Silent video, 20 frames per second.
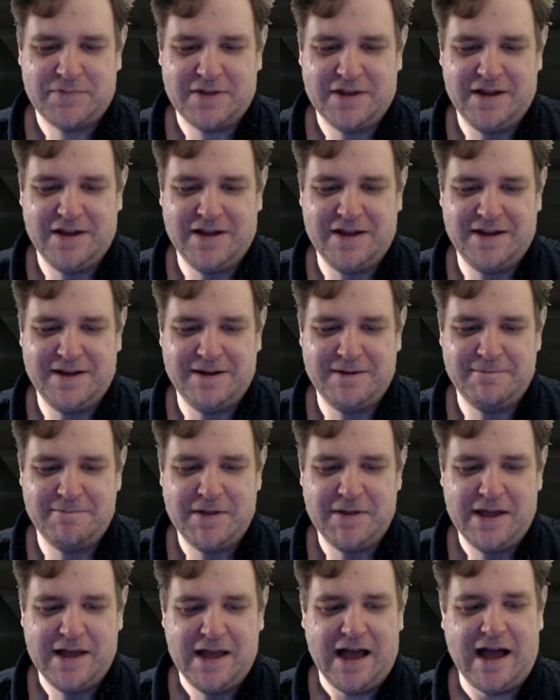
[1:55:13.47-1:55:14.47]
Um,
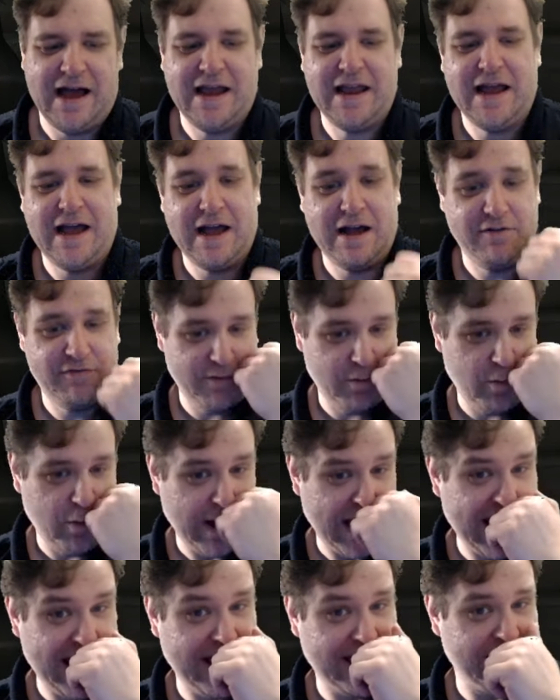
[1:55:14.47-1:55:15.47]
I have a
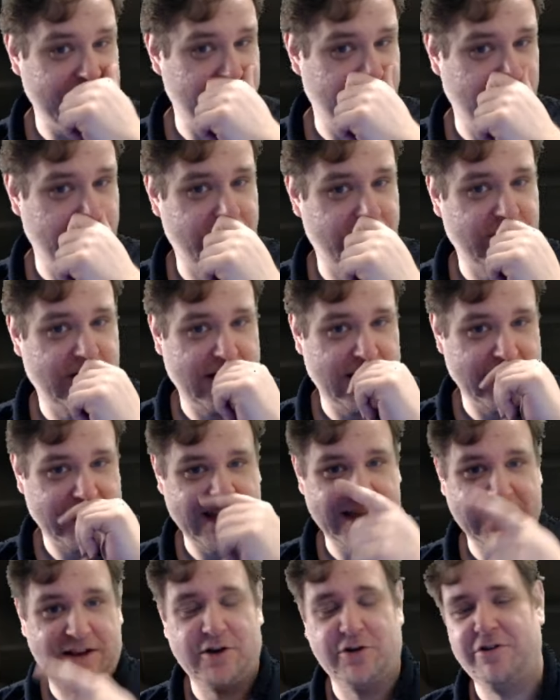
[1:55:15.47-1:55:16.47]
way of
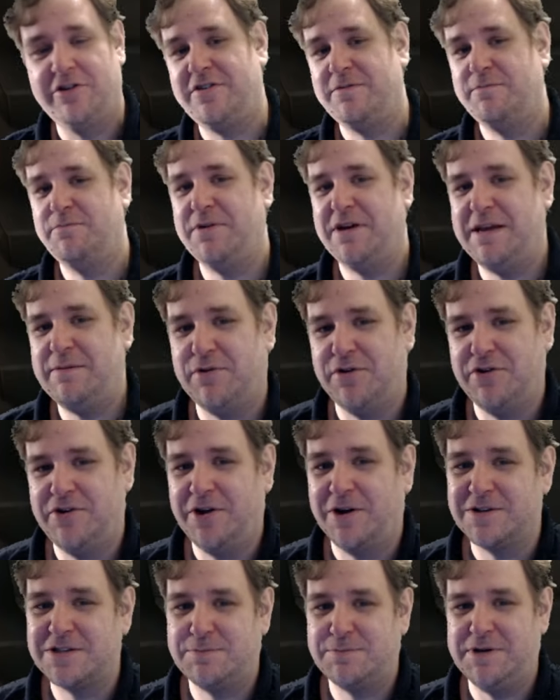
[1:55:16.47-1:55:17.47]
like encouraging people
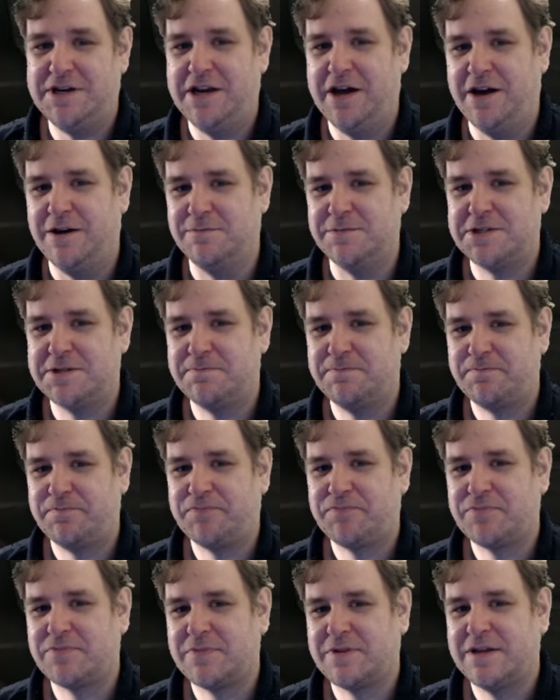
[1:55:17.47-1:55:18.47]
not to be gnomes.
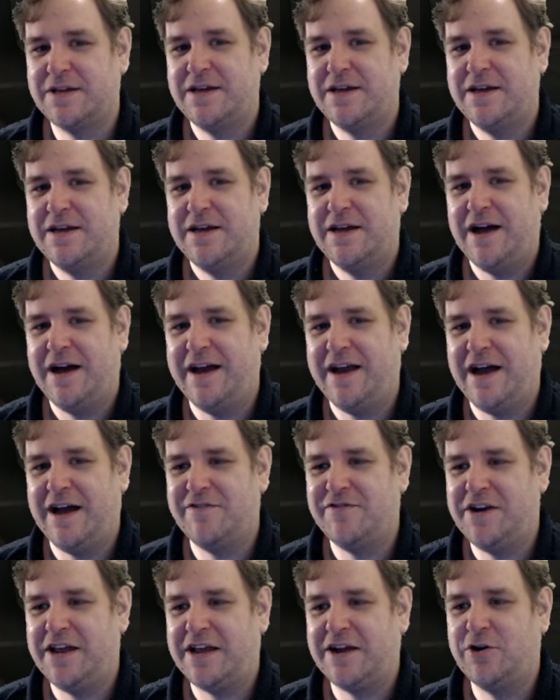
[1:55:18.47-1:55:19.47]
I
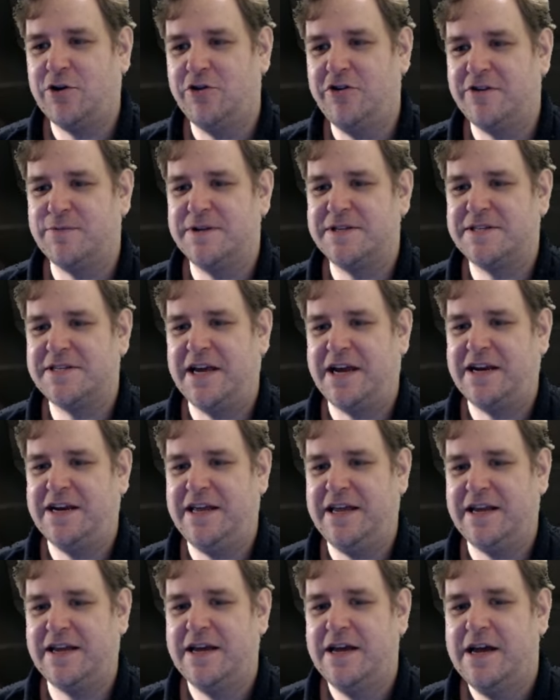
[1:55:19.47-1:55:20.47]
have an encouragement
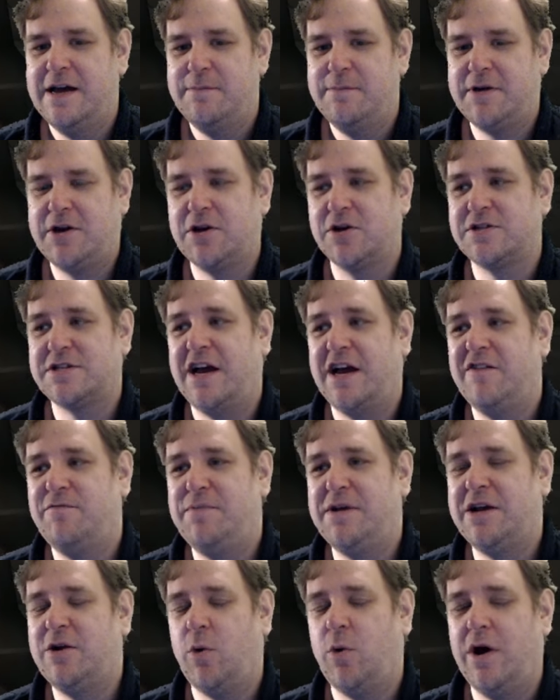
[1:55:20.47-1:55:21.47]
technique because I've
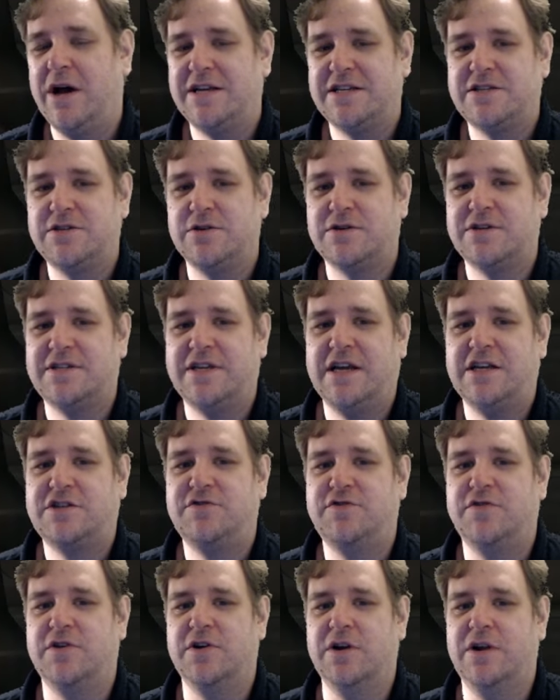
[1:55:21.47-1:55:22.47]
been quite
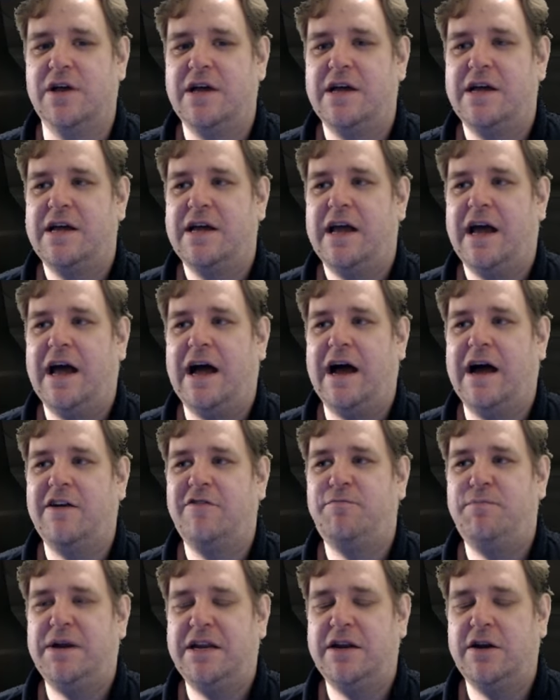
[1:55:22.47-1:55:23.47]
successful.
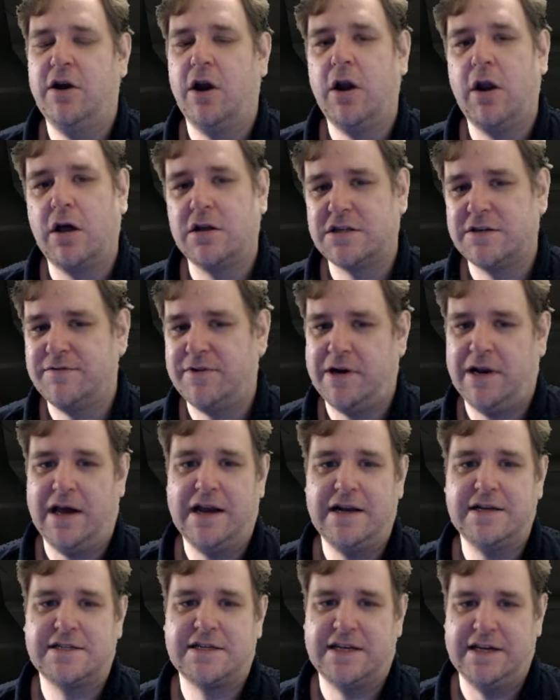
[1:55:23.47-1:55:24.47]
I've been in a lot of
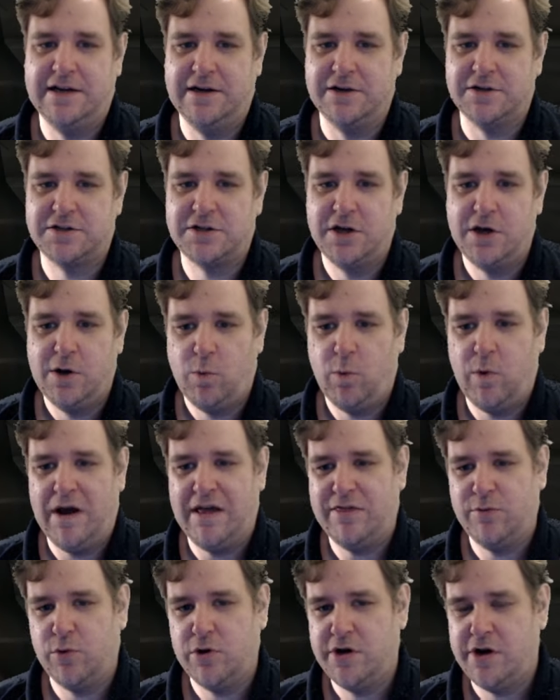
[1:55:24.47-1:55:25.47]
alliance guilds where
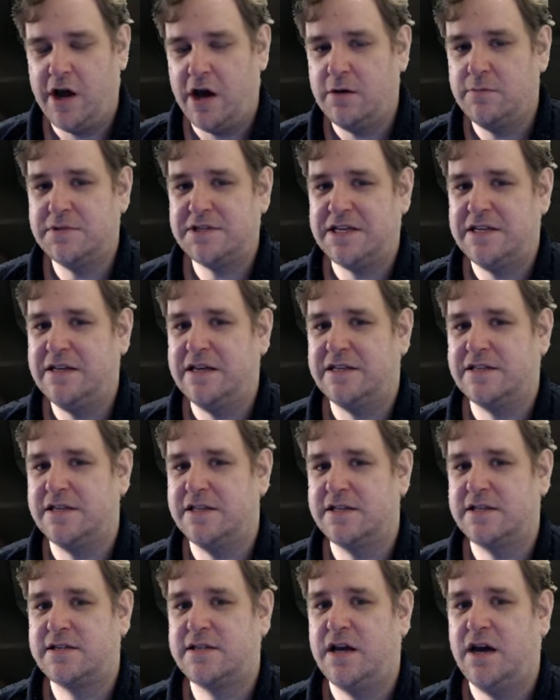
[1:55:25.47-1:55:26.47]
there were gnomes in it
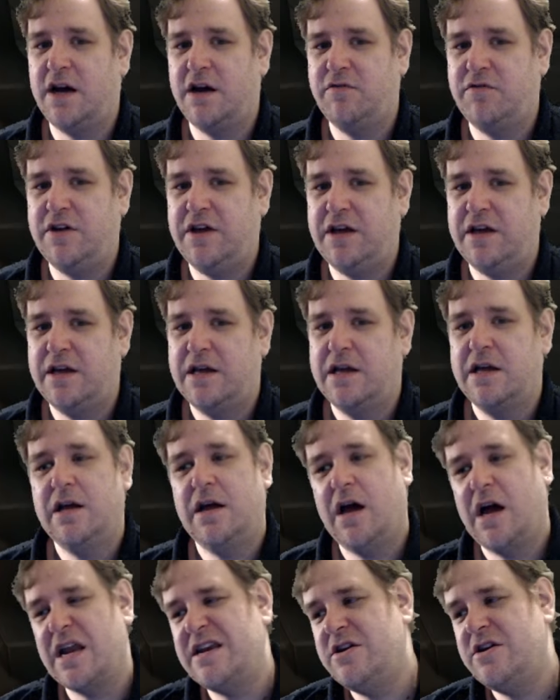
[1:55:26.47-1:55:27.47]
at the start of it
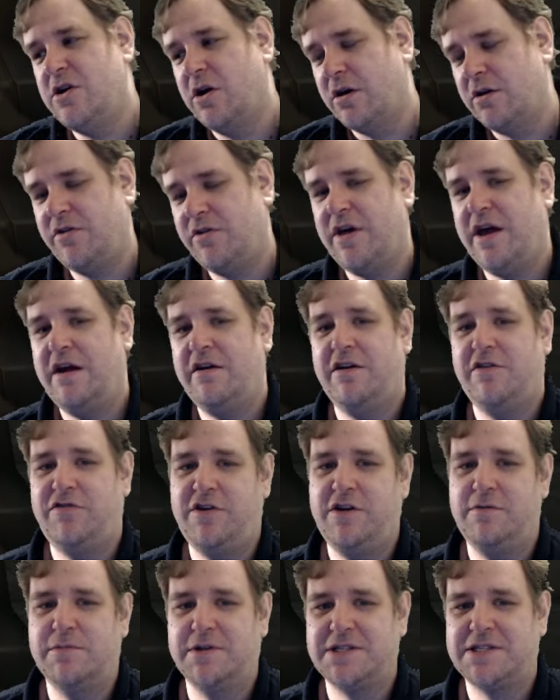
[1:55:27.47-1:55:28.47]
and not there a
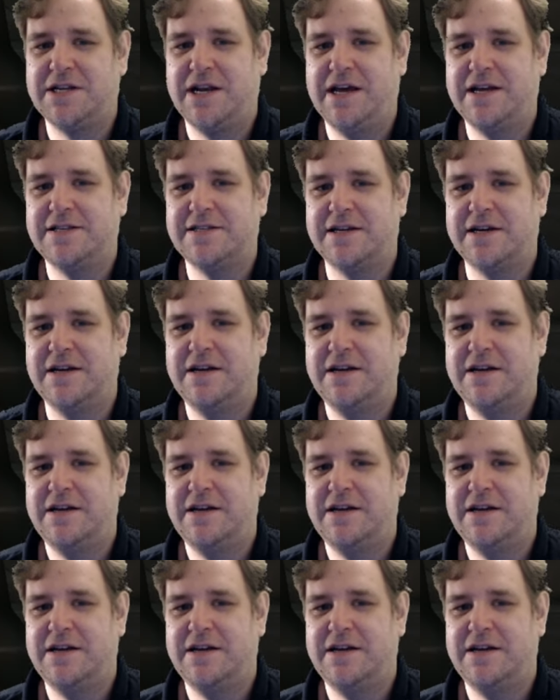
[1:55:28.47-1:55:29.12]
few months later.